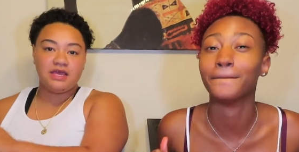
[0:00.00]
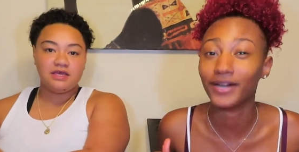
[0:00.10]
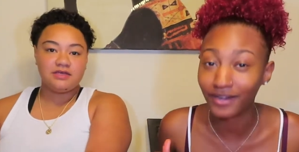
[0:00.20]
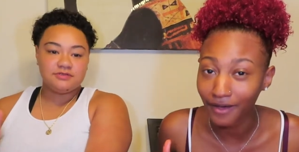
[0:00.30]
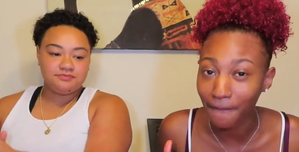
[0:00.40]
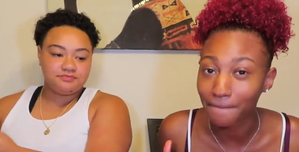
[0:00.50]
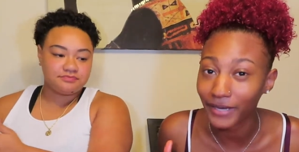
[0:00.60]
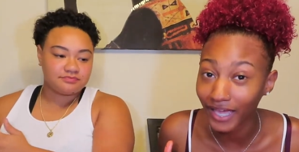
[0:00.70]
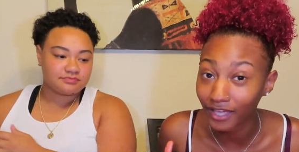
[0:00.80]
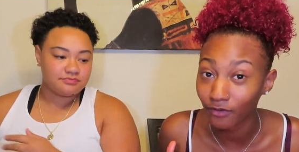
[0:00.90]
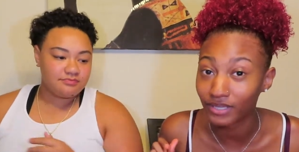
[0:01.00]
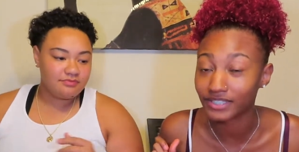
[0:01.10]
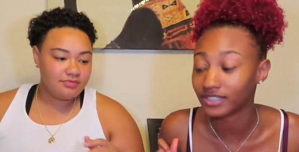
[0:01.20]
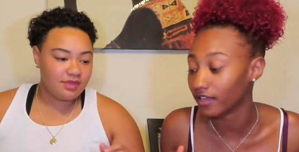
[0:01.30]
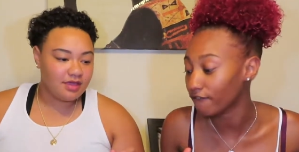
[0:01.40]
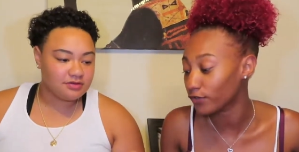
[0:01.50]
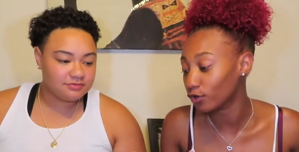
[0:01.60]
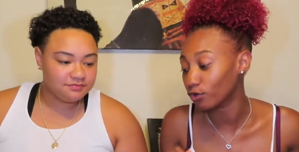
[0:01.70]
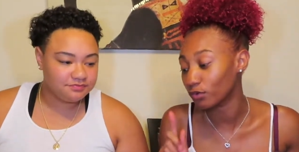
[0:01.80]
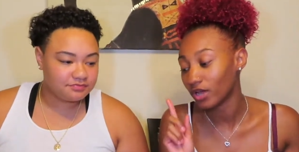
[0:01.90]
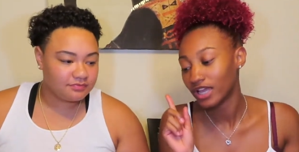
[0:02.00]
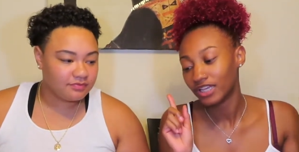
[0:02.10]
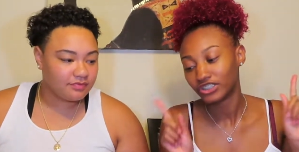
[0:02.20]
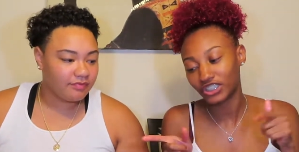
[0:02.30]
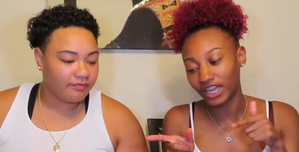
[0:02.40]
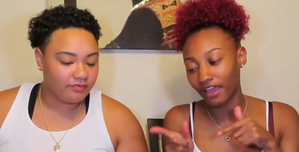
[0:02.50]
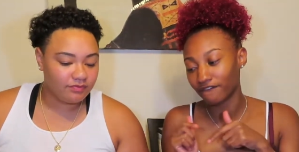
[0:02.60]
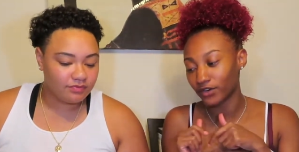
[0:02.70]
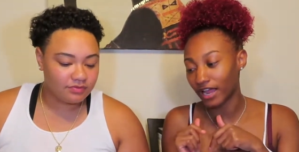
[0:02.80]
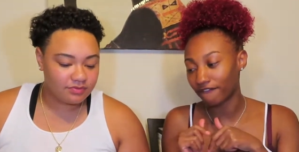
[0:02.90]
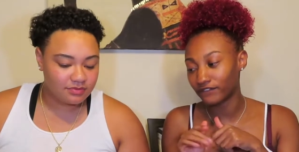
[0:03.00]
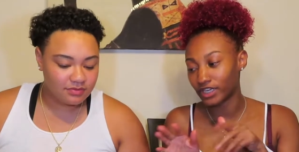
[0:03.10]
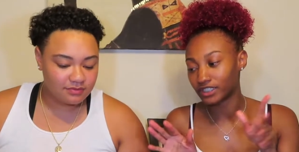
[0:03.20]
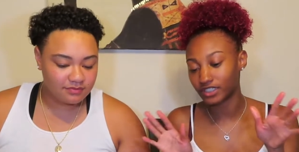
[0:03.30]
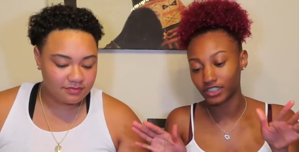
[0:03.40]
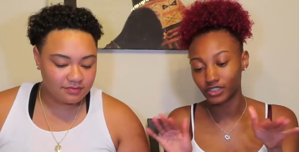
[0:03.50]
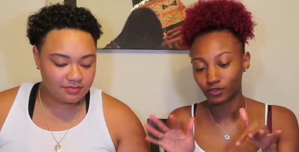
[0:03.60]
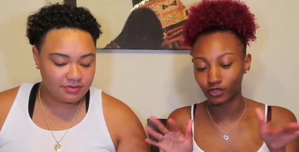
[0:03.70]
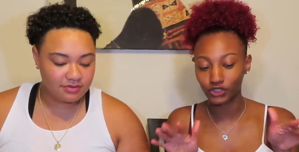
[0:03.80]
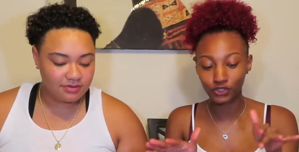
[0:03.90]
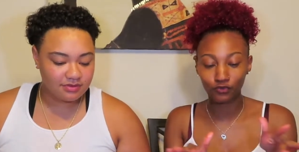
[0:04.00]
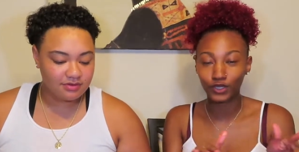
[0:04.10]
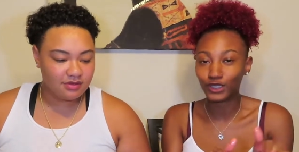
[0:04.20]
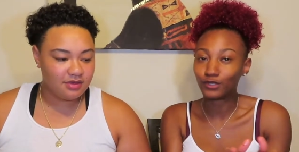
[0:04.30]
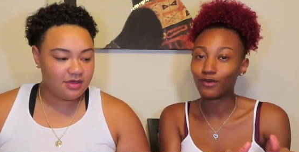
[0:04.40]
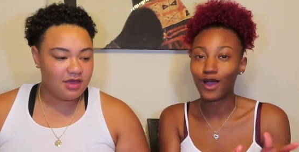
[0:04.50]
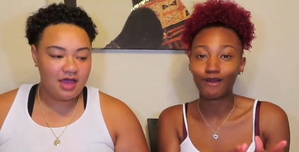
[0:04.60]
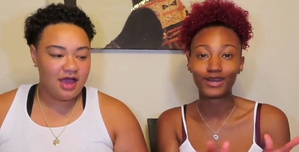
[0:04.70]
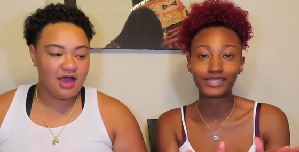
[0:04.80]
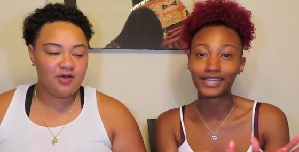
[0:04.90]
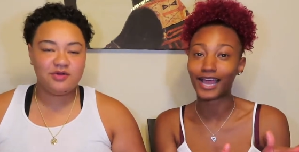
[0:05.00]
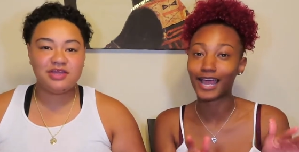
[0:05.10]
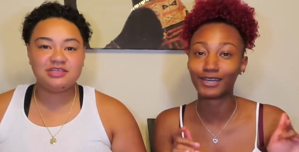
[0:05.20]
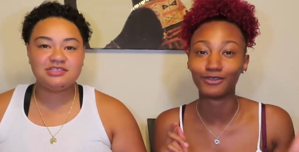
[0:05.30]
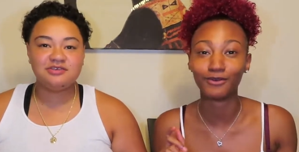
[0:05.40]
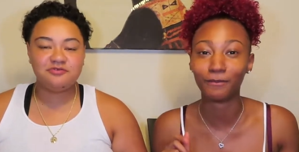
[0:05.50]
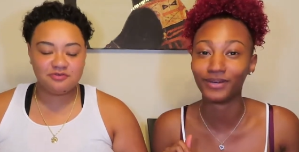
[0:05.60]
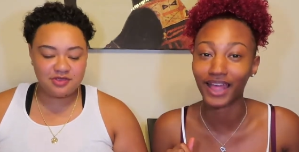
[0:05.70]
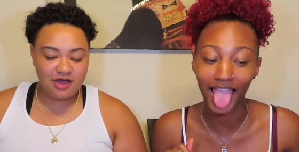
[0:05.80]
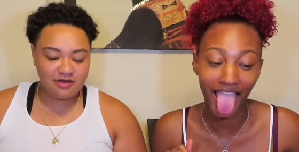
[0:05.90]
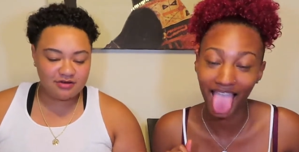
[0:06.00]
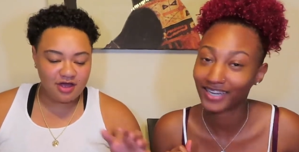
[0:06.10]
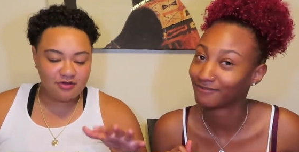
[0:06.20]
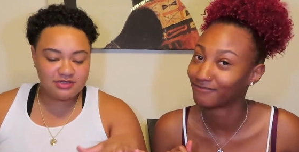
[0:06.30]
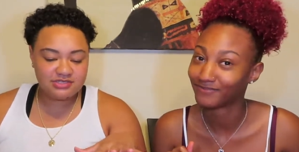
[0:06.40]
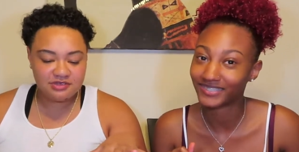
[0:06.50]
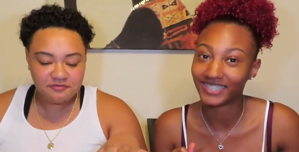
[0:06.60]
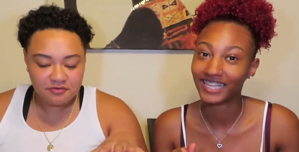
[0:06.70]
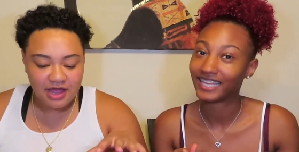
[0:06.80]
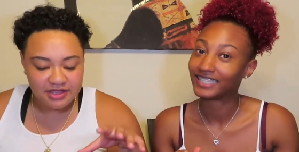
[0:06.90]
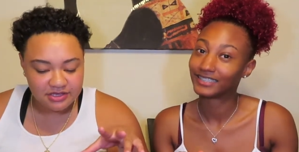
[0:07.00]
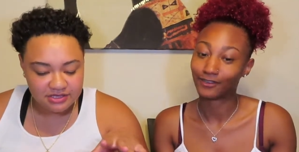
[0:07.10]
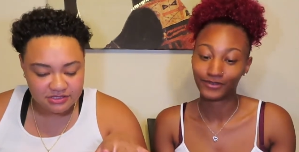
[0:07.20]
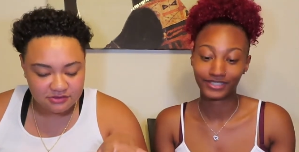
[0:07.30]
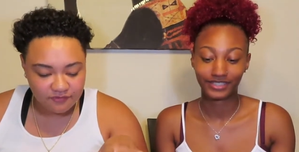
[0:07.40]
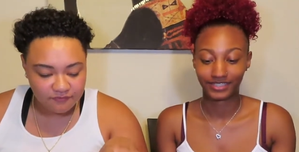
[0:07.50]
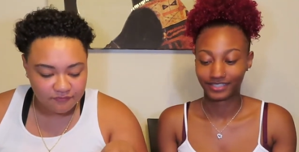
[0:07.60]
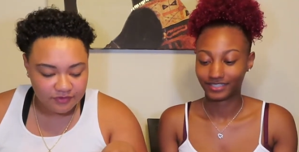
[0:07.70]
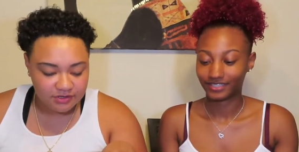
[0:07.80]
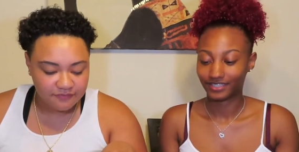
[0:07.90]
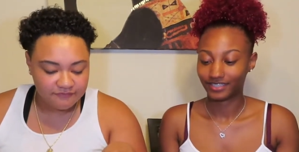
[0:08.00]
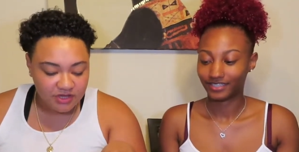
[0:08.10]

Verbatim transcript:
Speaker 1: mukbang with seafood. She like fried fish because, you know, she don't really do all of this I like I do. Seafood,
Speaker 2: but The only seafood I eat is fried